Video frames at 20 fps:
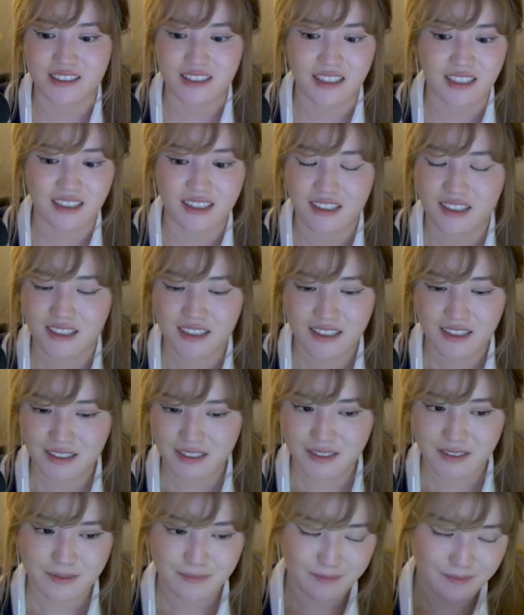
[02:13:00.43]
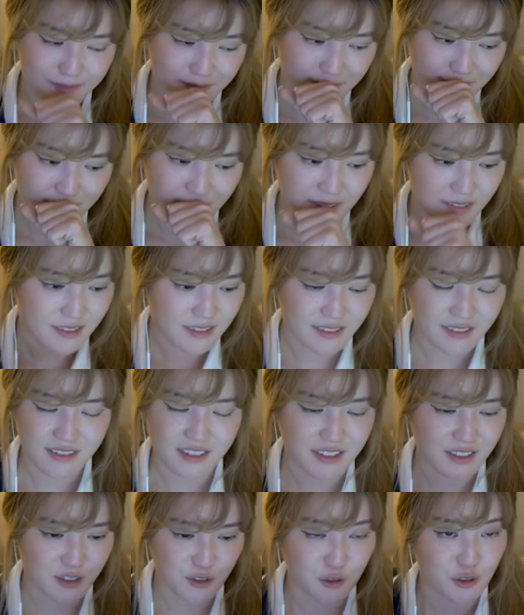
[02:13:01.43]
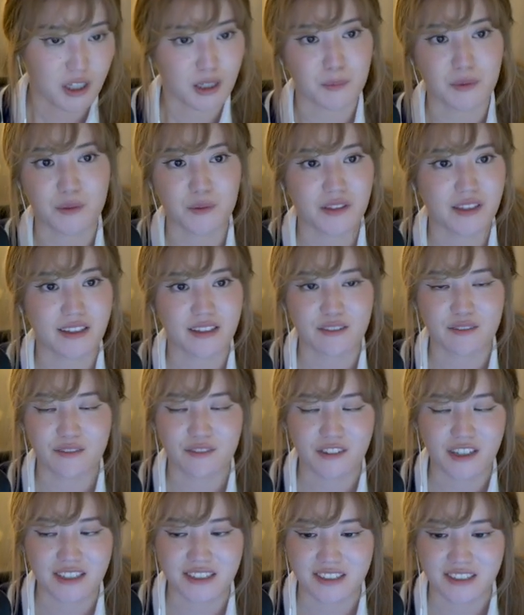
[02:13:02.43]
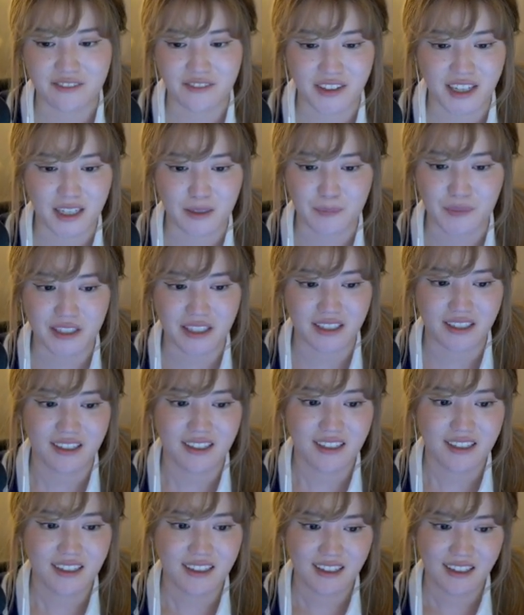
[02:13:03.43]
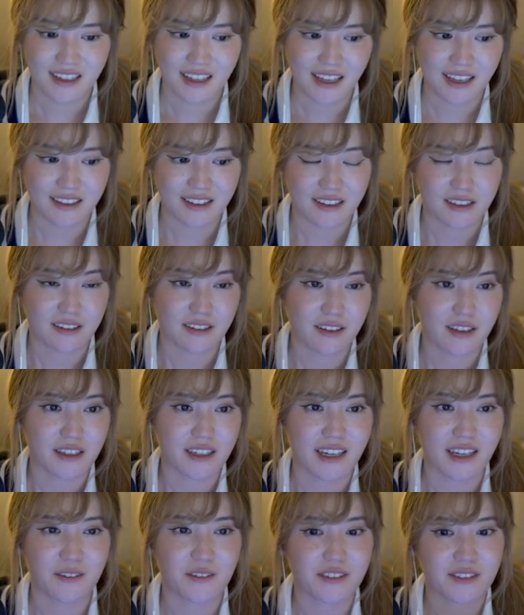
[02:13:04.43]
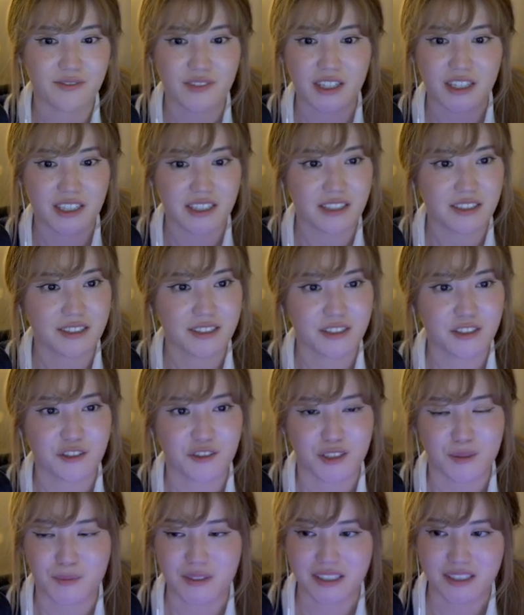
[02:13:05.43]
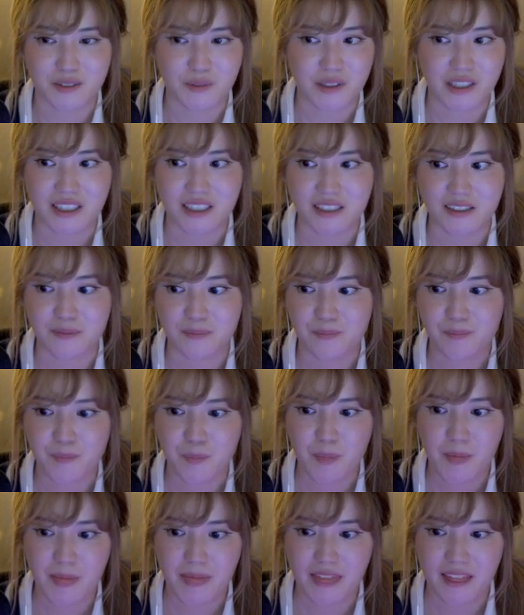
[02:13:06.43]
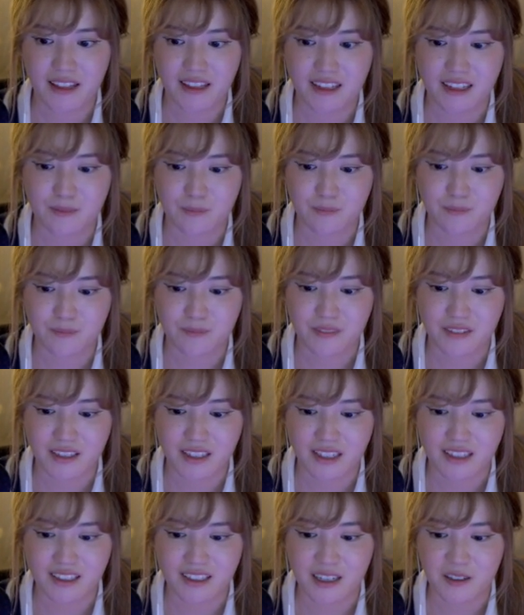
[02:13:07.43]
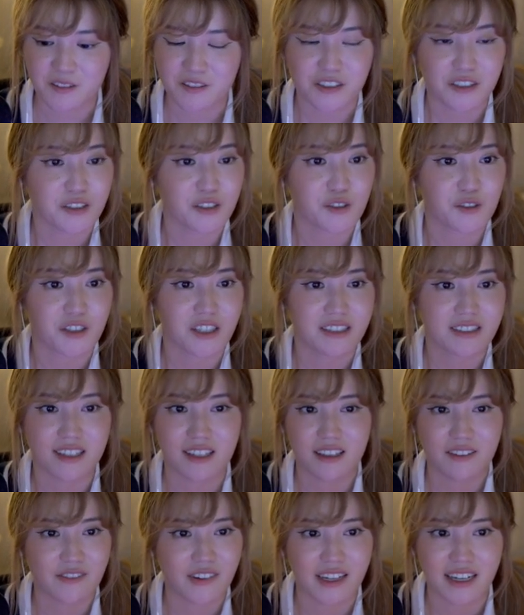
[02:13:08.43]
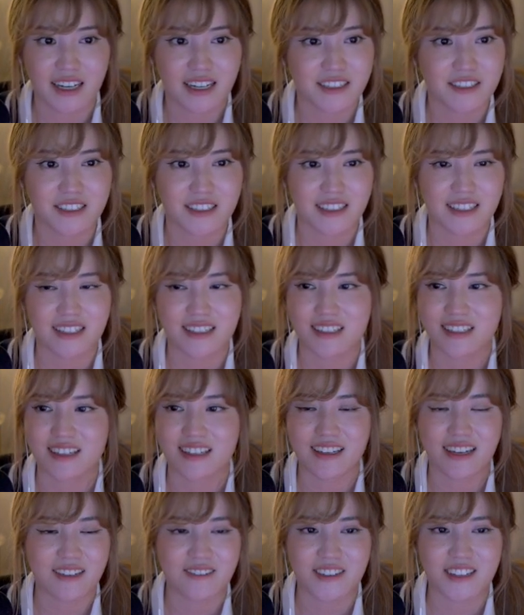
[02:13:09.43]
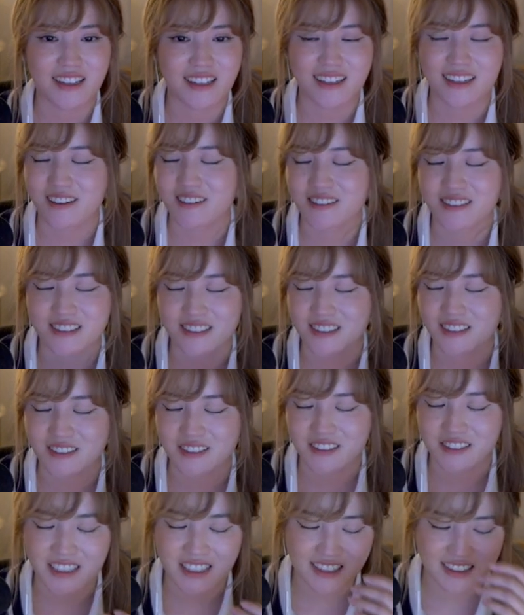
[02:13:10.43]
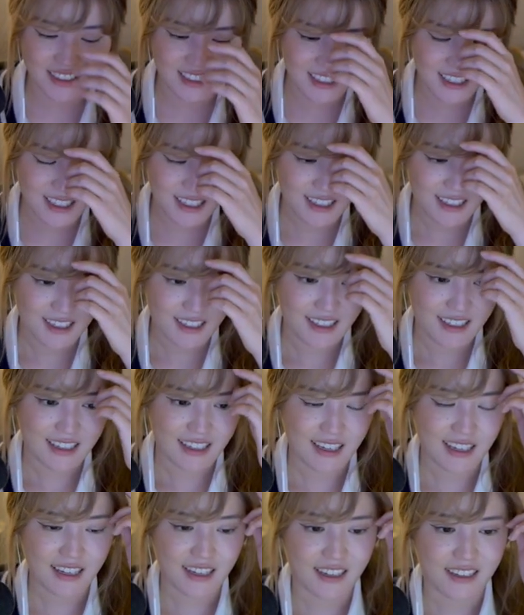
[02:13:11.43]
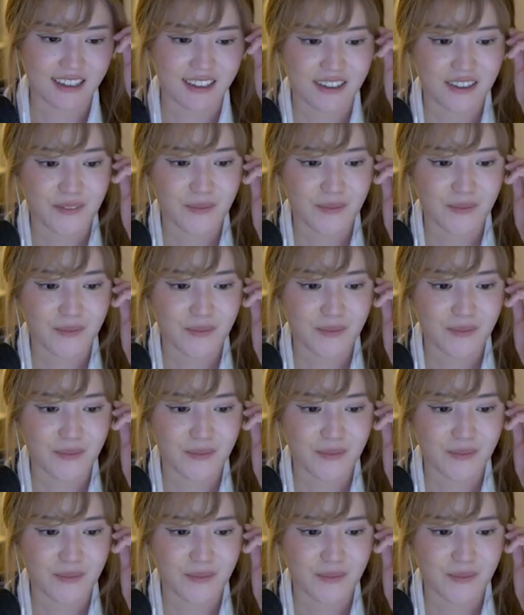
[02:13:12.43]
like just drama within friends and family, and like a lot. I was very new to streaming as well. Um, like I was just stressed, like financially, like everything. I was just so stressed, and